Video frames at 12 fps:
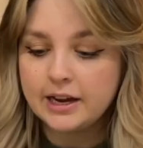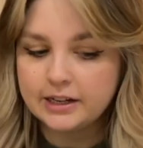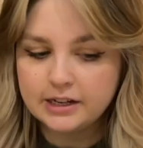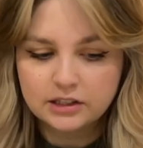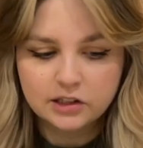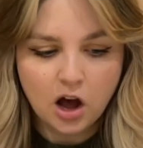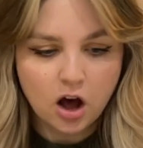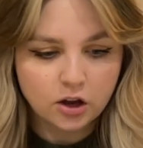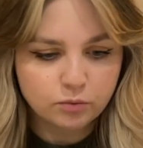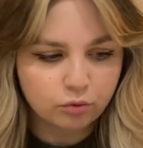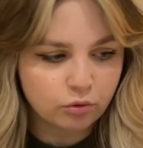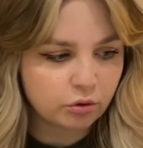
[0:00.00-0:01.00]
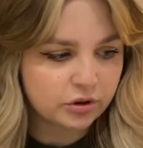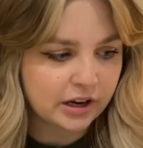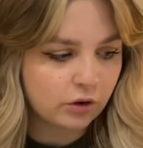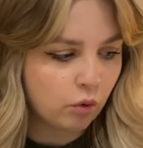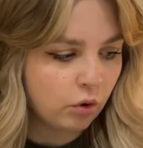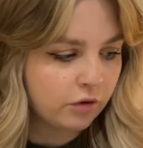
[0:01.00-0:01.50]
It is cardboard,
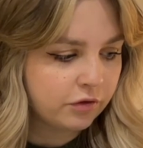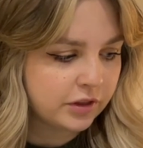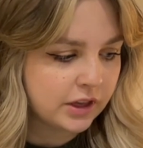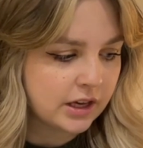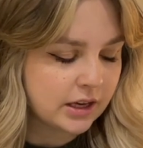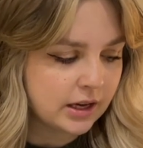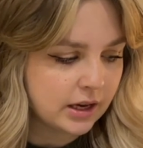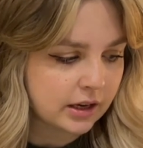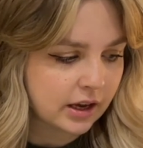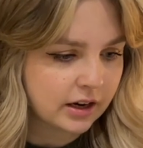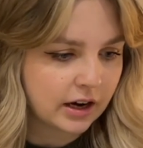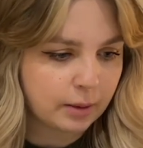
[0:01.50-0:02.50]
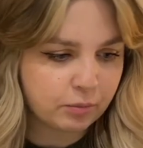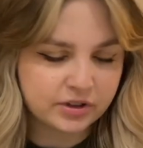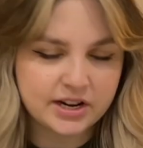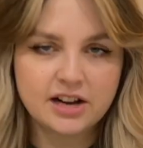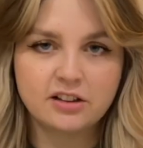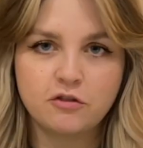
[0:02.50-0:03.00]
and all of the kind of like
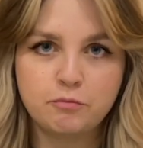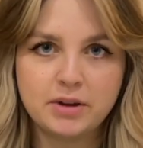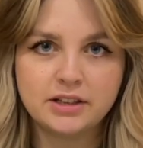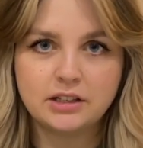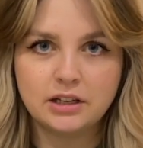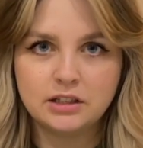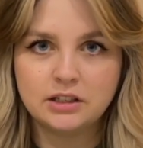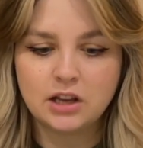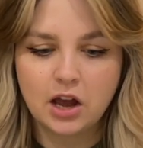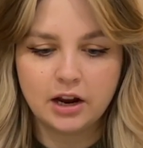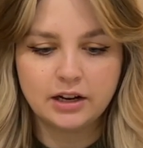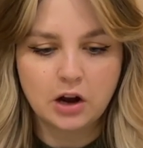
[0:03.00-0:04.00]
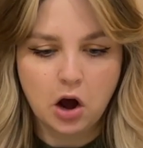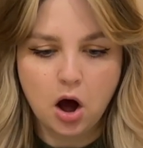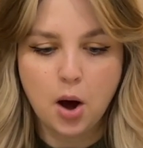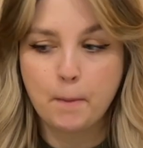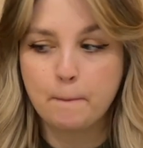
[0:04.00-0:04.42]
protective bits inside are